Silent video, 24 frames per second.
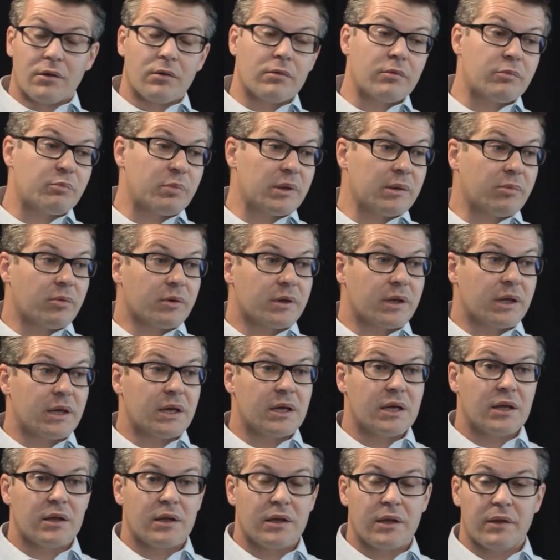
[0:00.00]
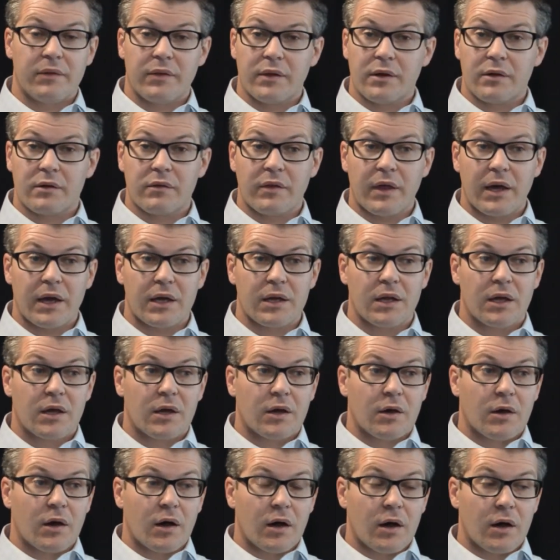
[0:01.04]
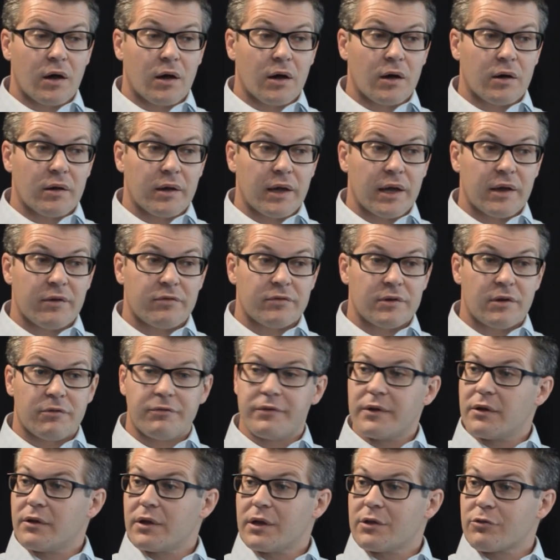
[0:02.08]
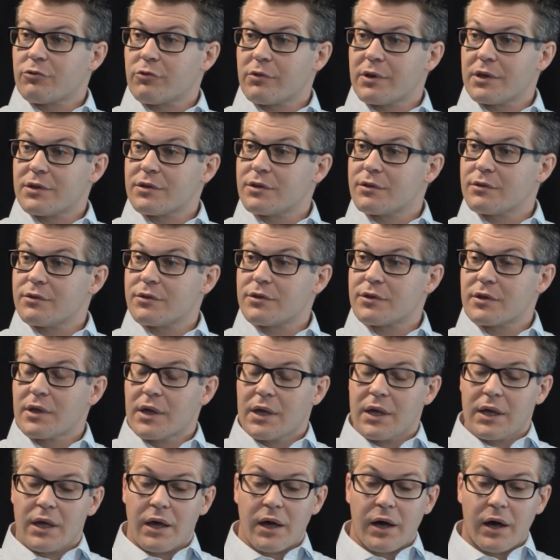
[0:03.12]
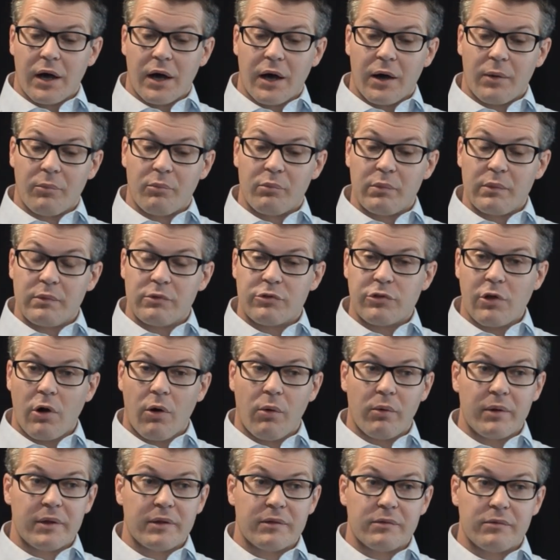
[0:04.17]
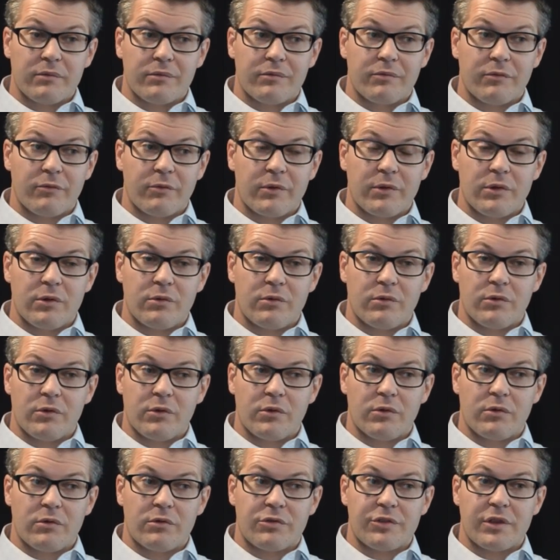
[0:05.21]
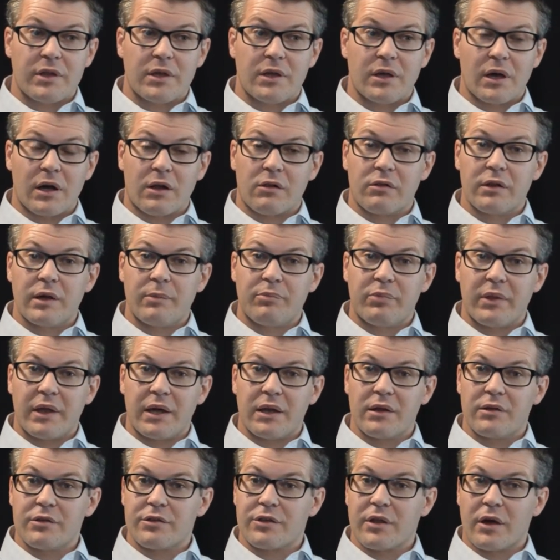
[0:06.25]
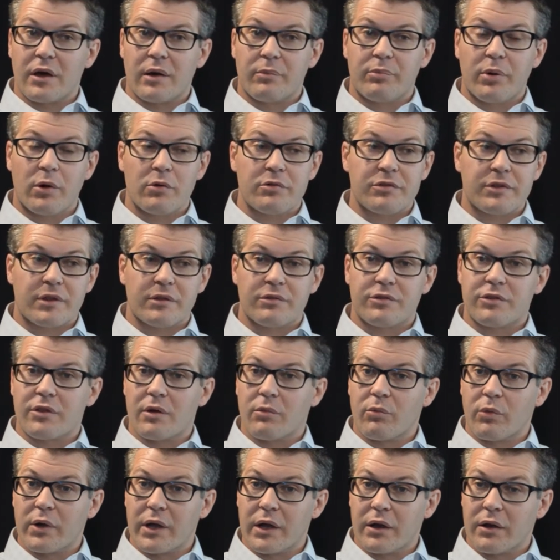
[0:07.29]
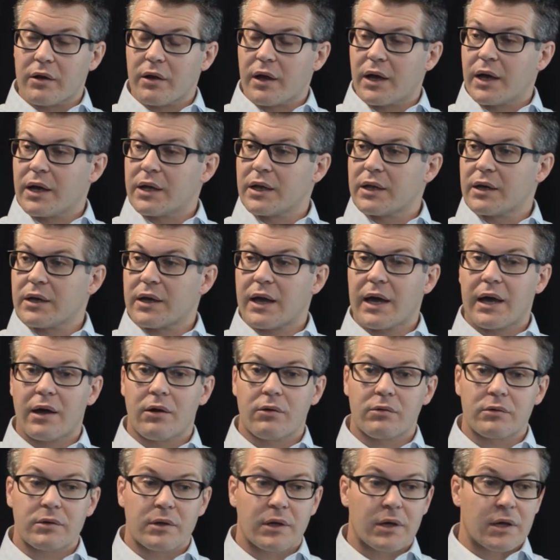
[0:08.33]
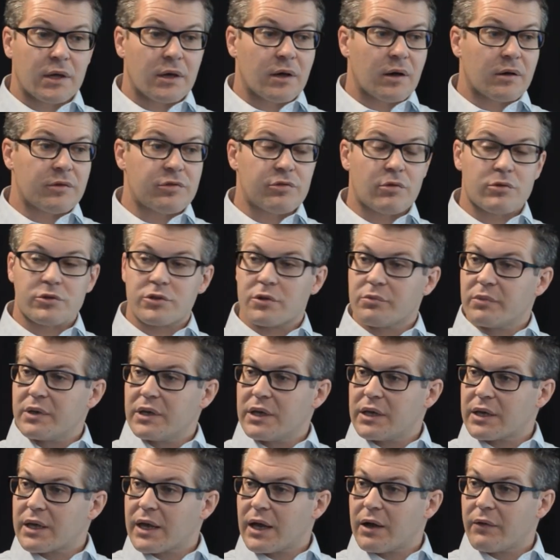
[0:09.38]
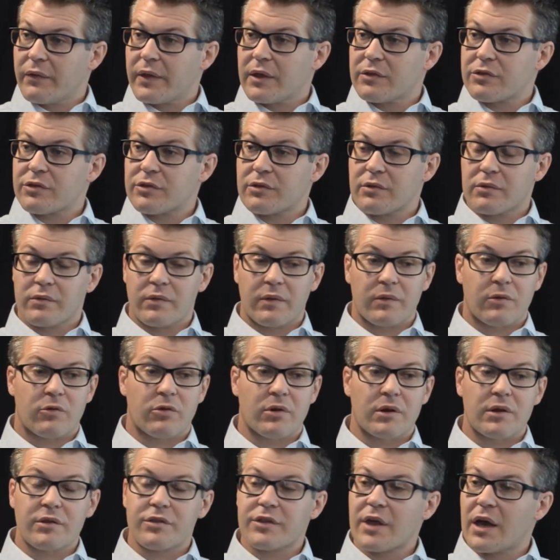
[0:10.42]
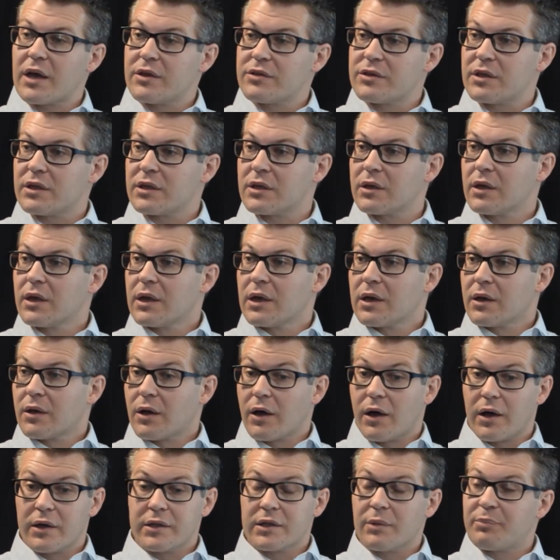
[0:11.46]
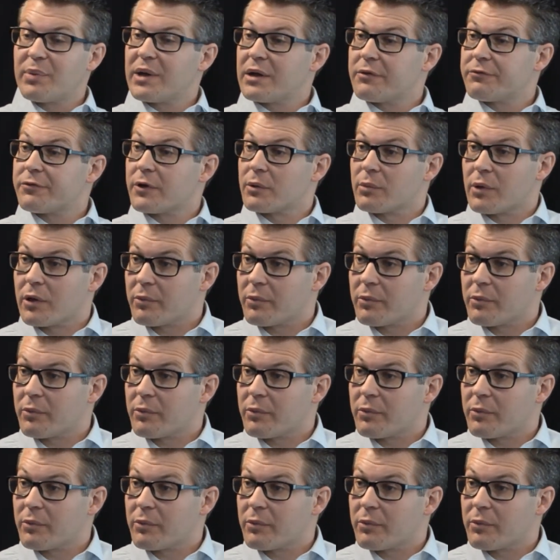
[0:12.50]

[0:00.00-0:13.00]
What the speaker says: people could get it in there that have nefarious reasons. So you see a clip that is posted somewhere on a social media account that's criticizing independent fundamental